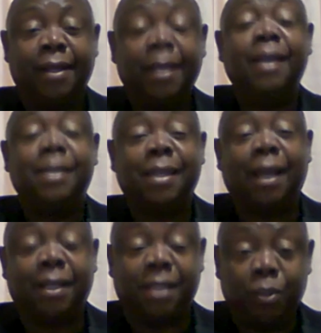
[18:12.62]
they
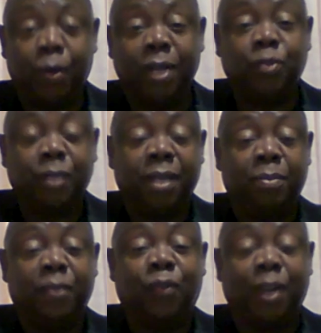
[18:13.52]
said, he went to them
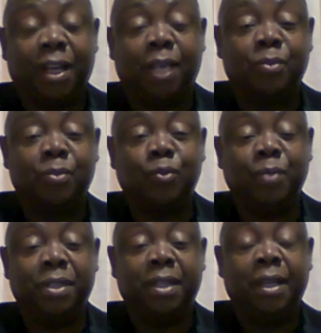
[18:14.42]
before he comes to
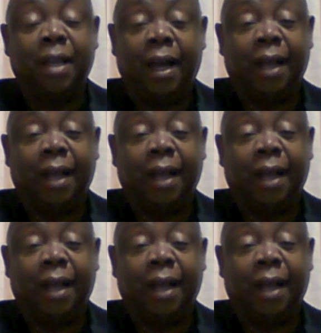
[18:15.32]
me. I